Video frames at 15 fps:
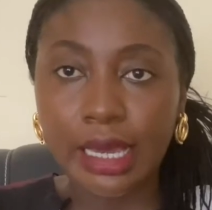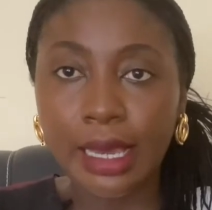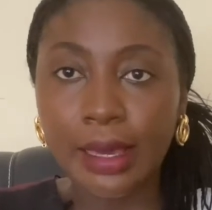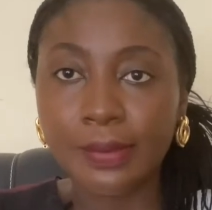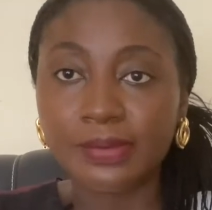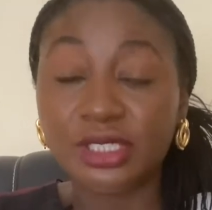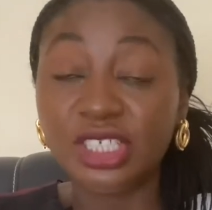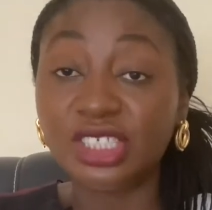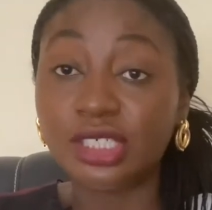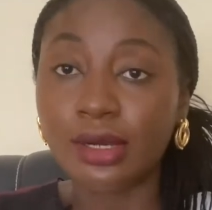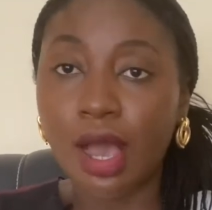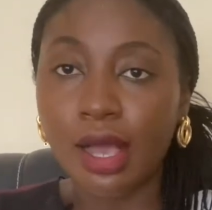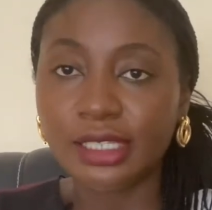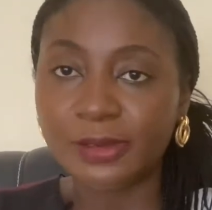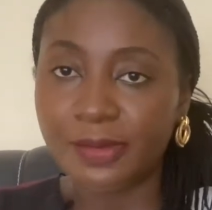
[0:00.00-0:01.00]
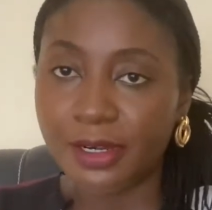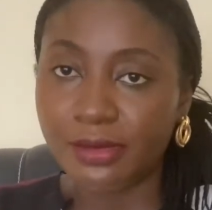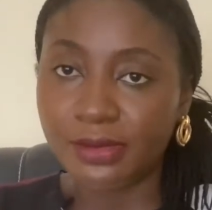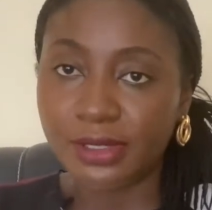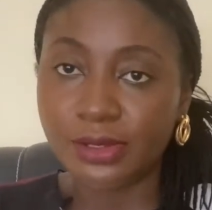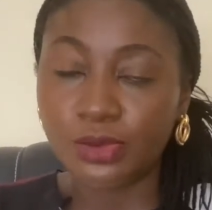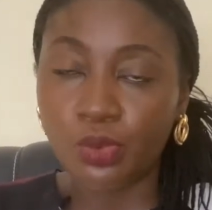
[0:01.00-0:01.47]
teaching
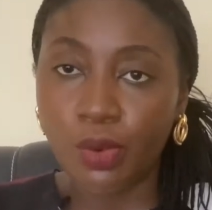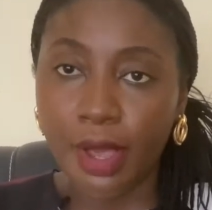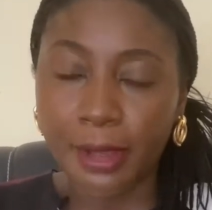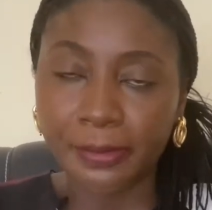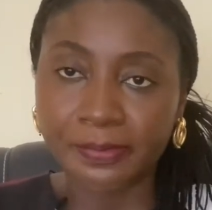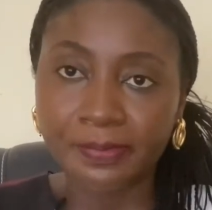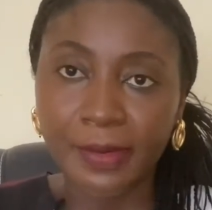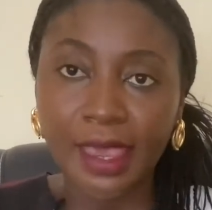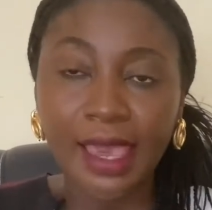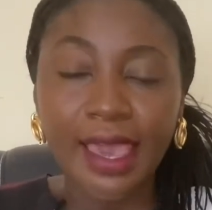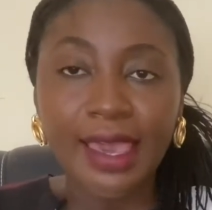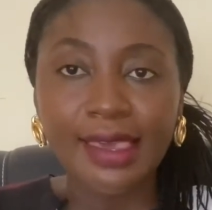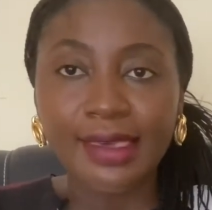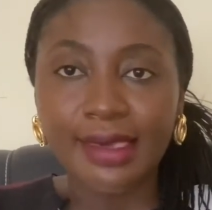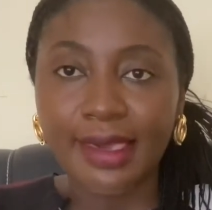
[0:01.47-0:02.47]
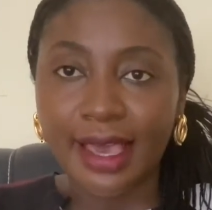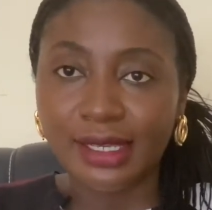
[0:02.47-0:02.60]
hospitals as well. Yes.